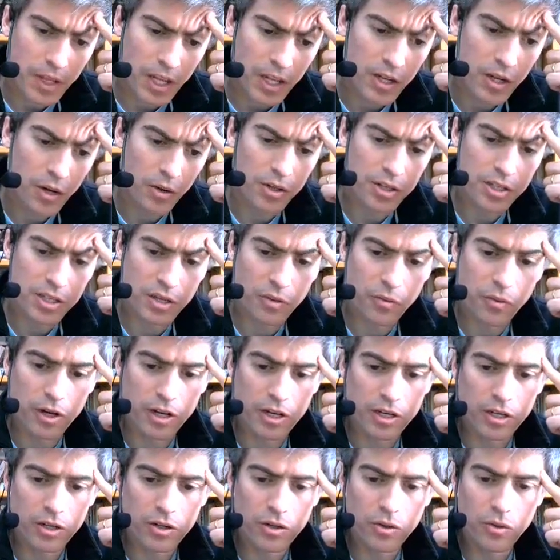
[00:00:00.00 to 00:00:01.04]
notice that when
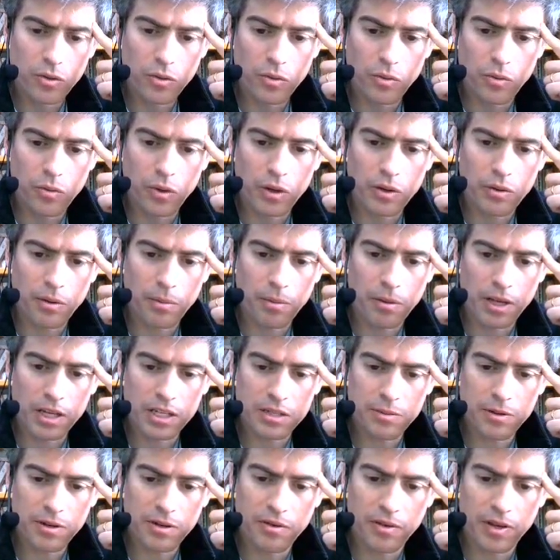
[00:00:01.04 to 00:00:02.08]
a
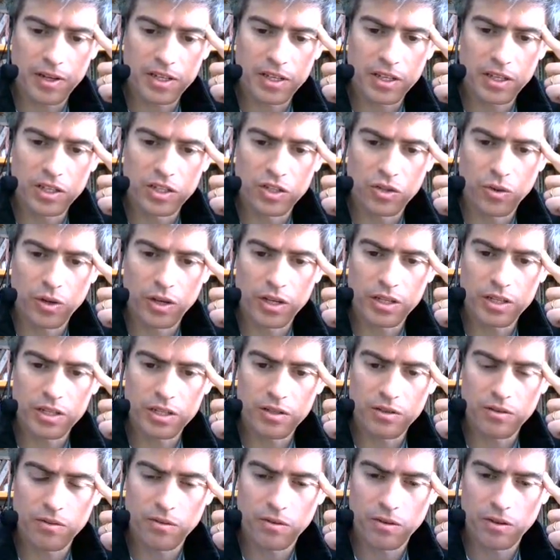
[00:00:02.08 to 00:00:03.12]
replacement eventually
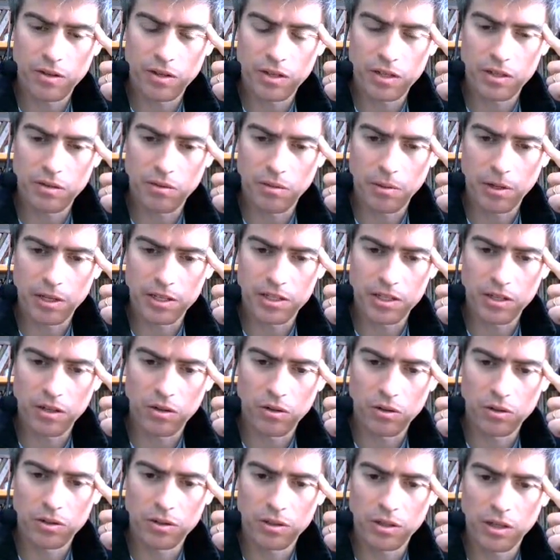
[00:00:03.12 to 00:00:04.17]
joins to replace the
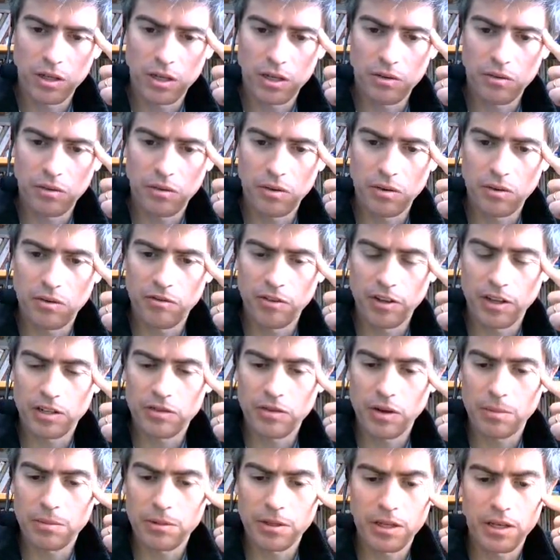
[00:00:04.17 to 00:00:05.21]
old failed
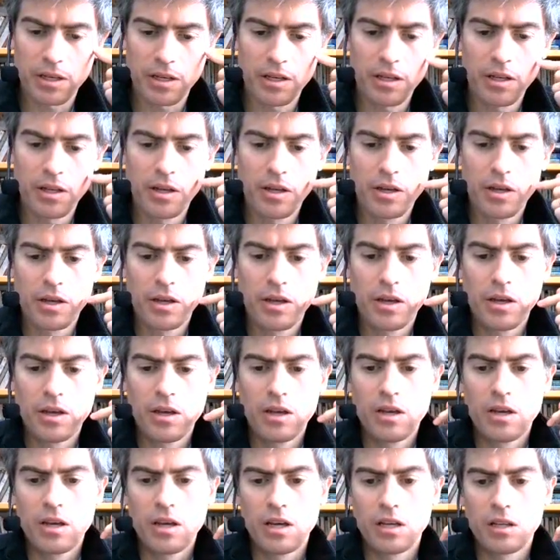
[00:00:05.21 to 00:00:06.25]
replica,
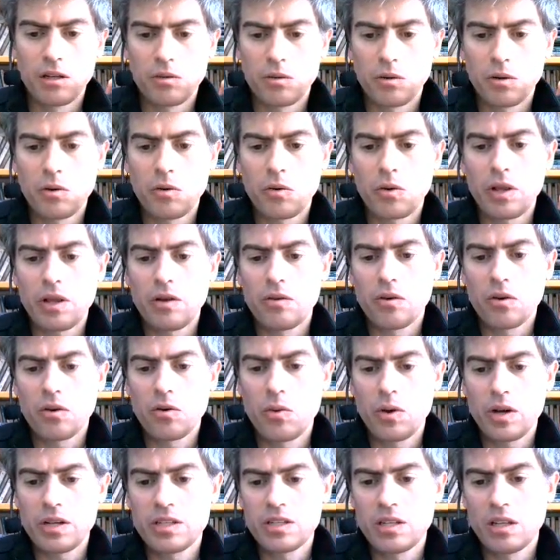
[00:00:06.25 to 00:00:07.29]
it'll
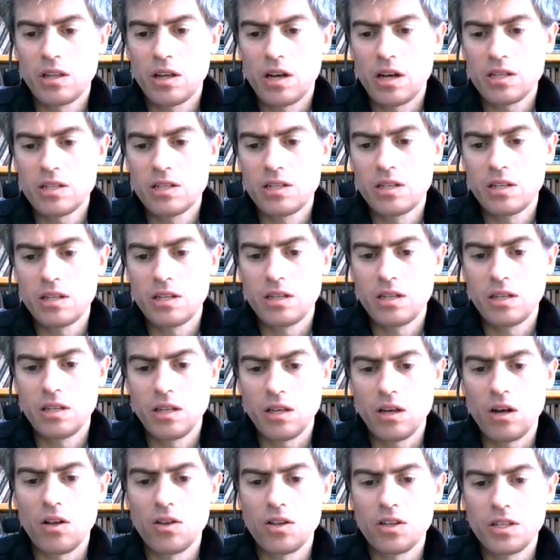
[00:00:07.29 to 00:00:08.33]
request
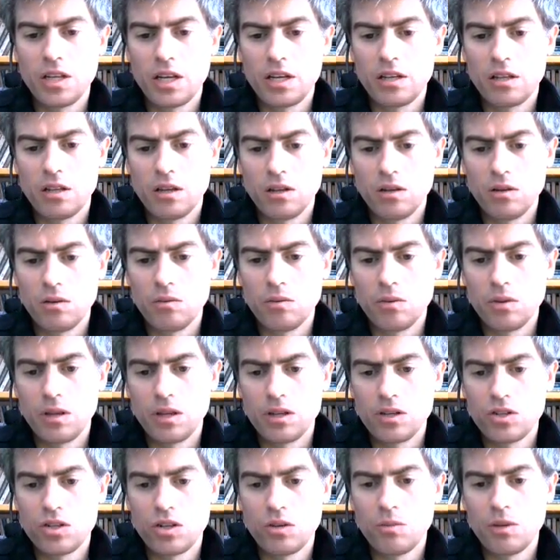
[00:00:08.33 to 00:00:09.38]
all the data
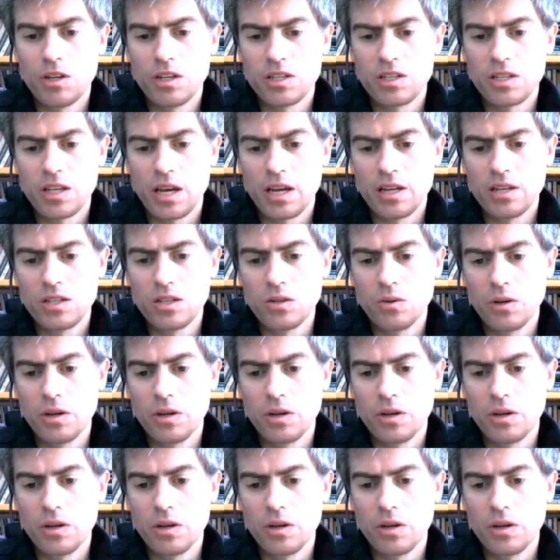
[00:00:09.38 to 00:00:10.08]
that should be assigned to